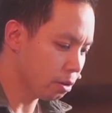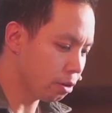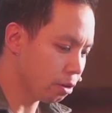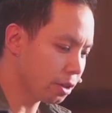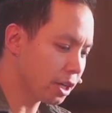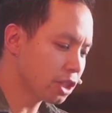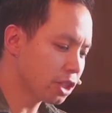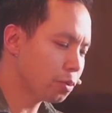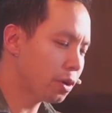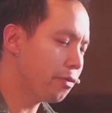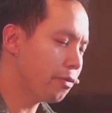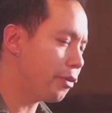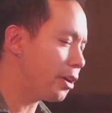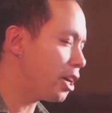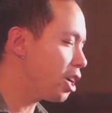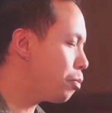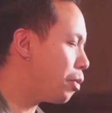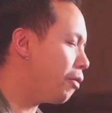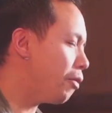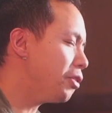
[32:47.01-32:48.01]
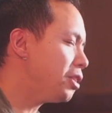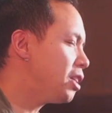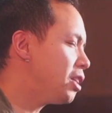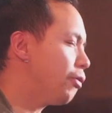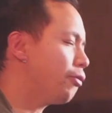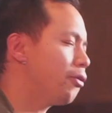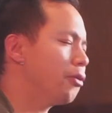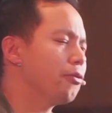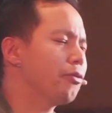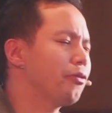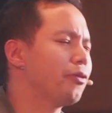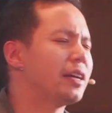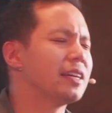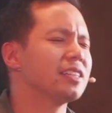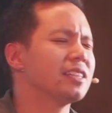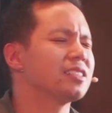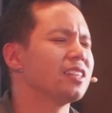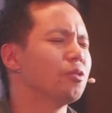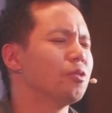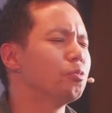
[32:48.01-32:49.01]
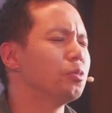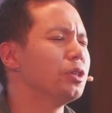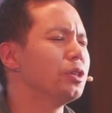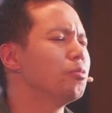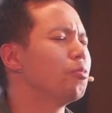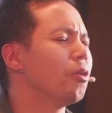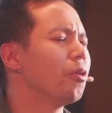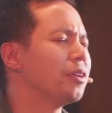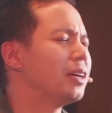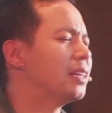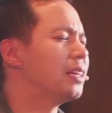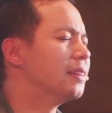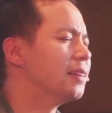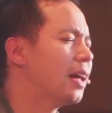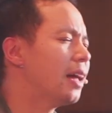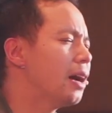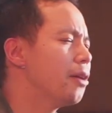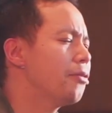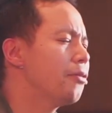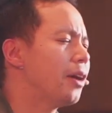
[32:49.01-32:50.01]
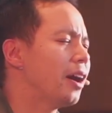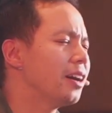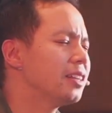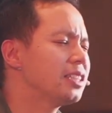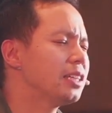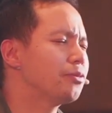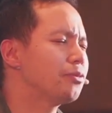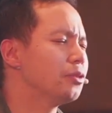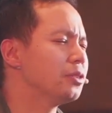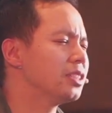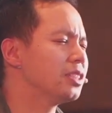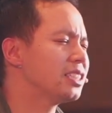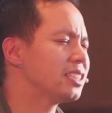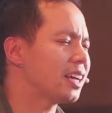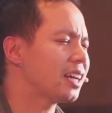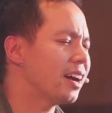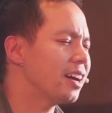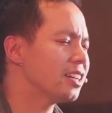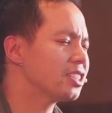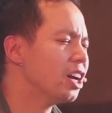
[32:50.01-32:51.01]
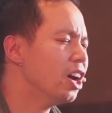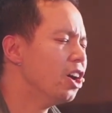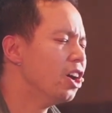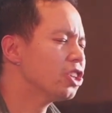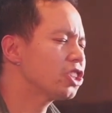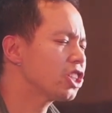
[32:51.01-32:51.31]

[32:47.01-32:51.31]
Lord, as we think about the different things that we want in life, our different desires,